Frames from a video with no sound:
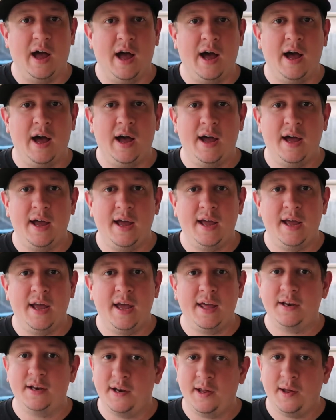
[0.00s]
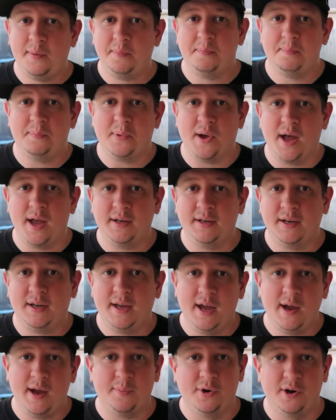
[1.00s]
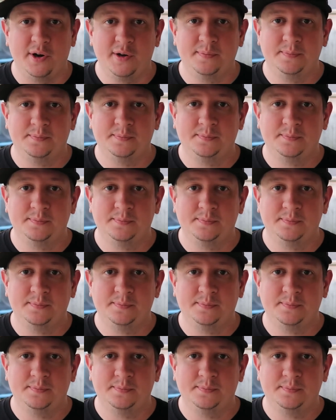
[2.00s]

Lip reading: I ended up buying a camera